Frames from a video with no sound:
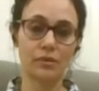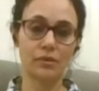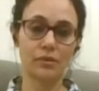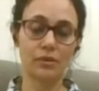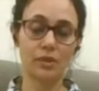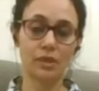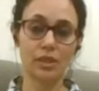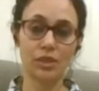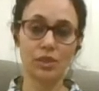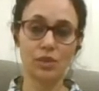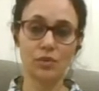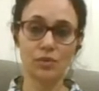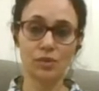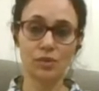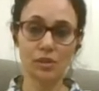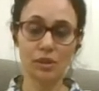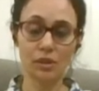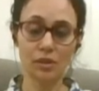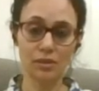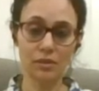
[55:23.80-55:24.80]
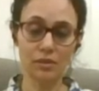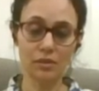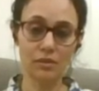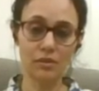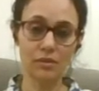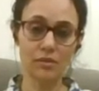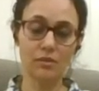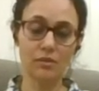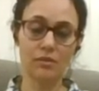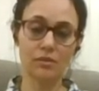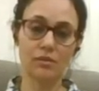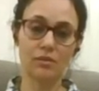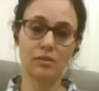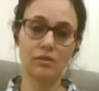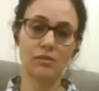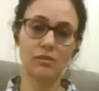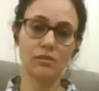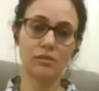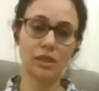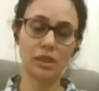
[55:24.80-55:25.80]
that you have started
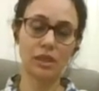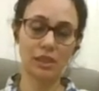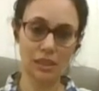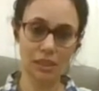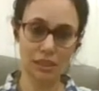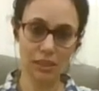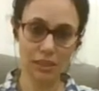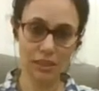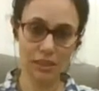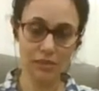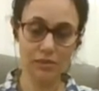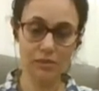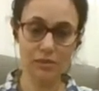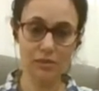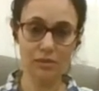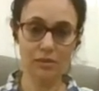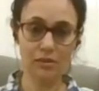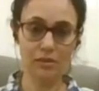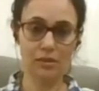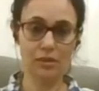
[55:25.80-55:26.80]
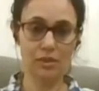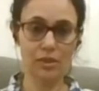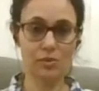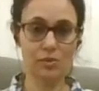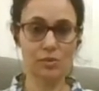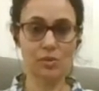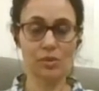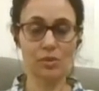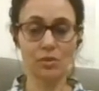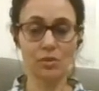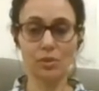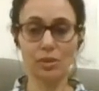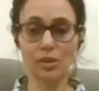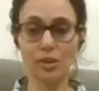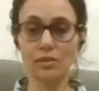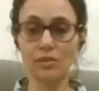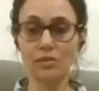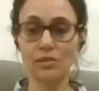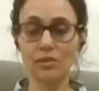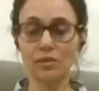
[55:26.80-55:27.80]
the healing that was
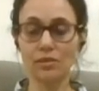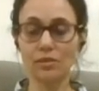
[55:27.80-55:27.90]
required.